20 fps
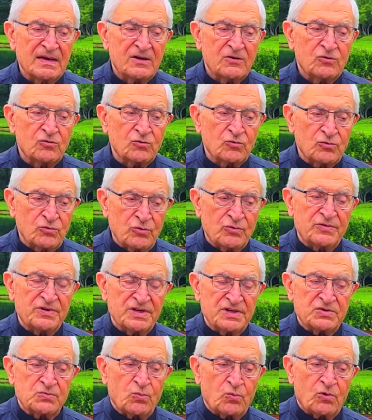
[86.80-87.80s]
to do
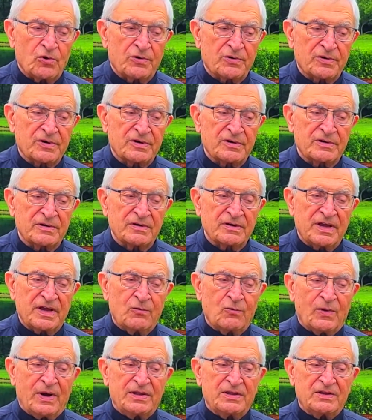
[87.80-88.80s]
this work. He
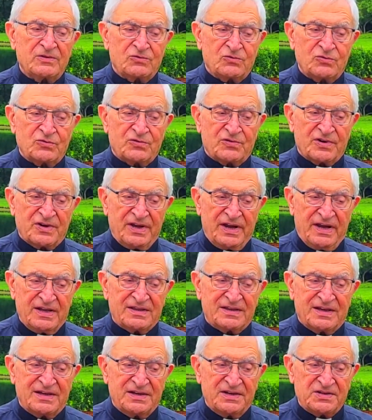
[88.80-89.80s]
wanted to create
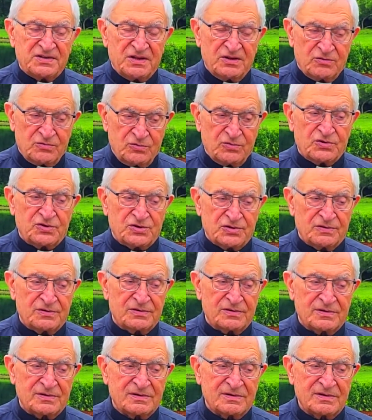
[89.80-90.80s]
an institution,
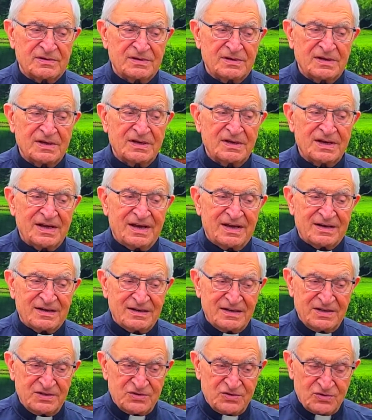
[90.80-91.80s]
a
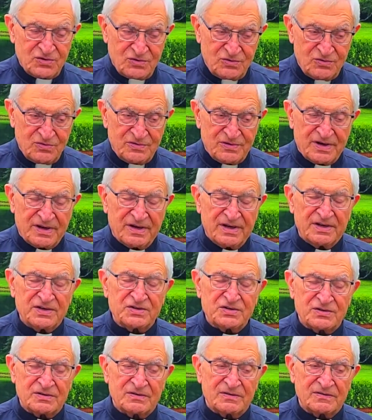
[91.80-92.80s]
religious
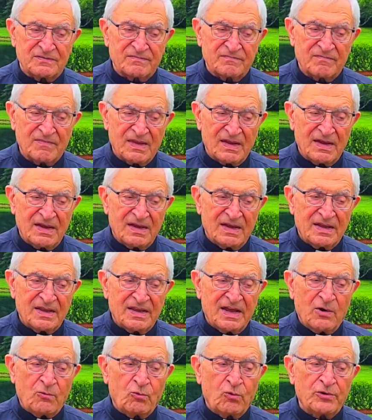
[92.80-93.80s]
congregation
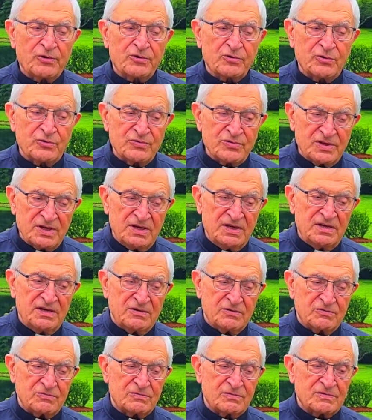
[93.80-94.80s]
that would
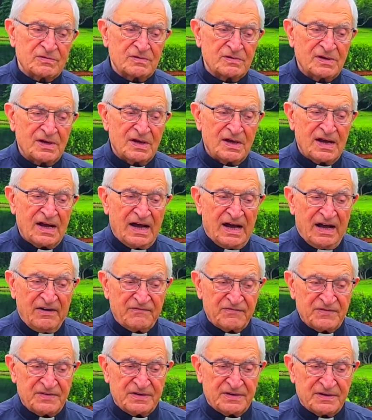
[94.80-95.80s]
continue
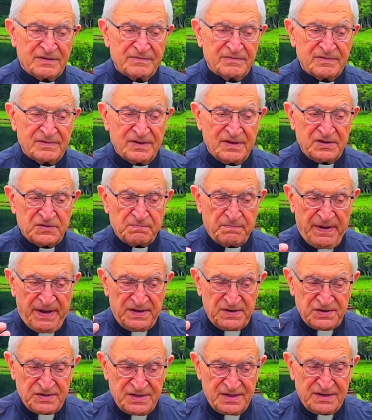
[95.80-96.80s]
after his
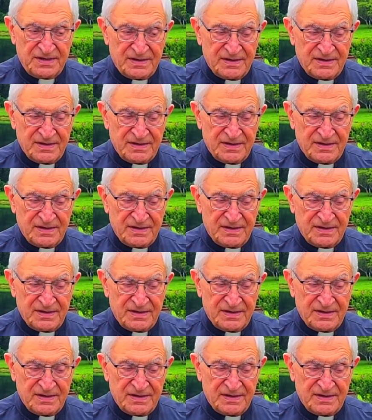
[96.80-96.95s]
passing